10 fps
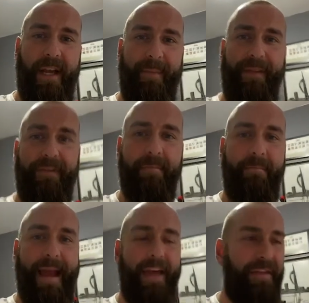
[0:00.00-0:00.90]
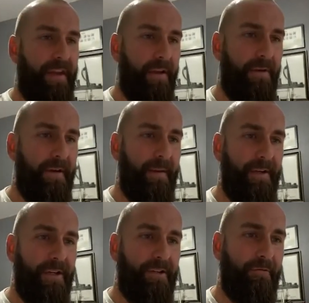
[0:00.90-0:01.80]
coming from Matthew. Let
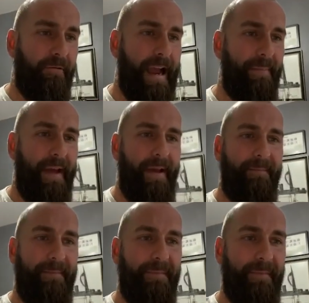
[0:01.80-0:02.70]
me just grab it.